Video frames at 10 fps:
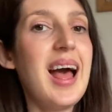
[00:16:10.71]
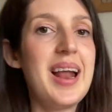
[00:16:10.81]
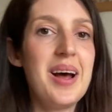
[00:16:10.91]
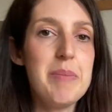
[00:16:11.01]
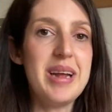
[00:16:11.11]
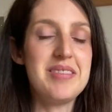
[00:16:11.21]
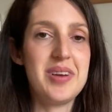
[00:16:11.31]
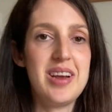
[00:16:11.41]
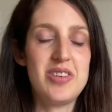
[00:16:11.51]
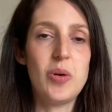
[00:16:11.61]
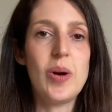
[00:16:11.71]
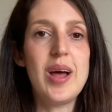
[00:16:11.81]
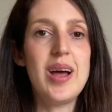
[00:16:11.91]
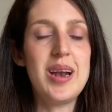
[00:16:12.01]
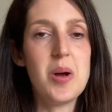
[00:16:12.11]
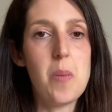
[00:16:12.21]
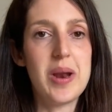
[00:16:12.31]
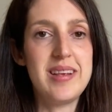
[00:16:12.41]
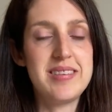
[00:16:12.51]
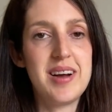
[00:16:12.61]
And I made a version quite early on
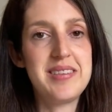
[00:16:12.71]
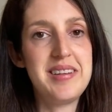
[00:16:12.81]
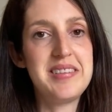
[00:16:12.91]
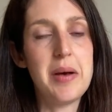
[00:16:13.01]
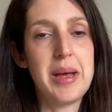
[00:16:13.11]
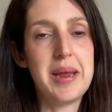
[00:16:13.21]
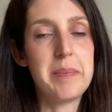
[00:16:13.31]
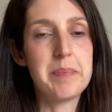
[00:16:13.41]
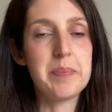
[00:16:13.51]
when I started sewing